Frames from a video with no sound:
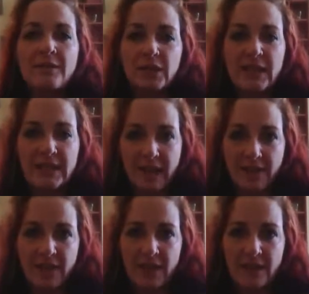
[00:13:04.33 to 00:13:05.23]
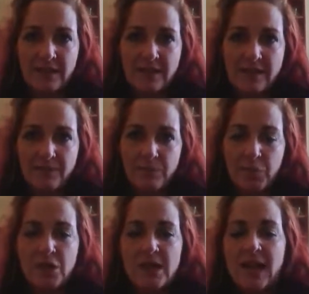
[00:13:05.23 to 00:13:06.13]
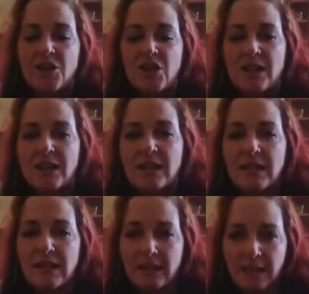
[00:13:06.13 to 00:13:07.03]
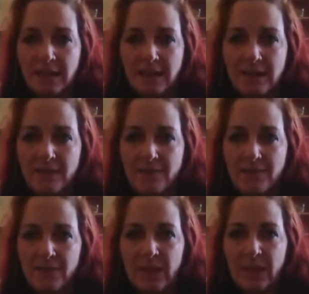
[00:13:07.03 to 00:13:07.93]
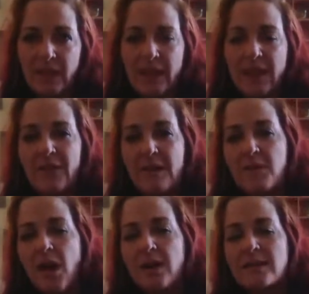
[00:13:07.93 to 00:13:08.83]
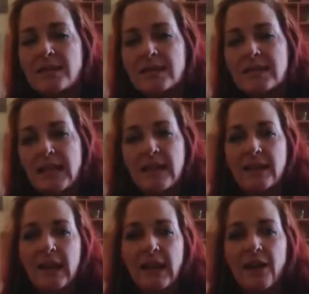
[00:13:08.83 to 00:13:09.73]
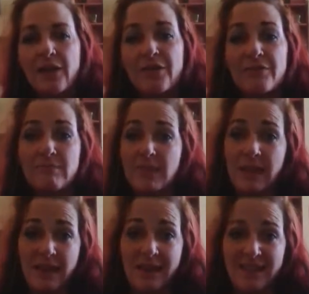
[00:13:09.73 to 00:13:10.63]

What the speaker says: of looking at this. Protection and healing. If I'm constantly taking care of me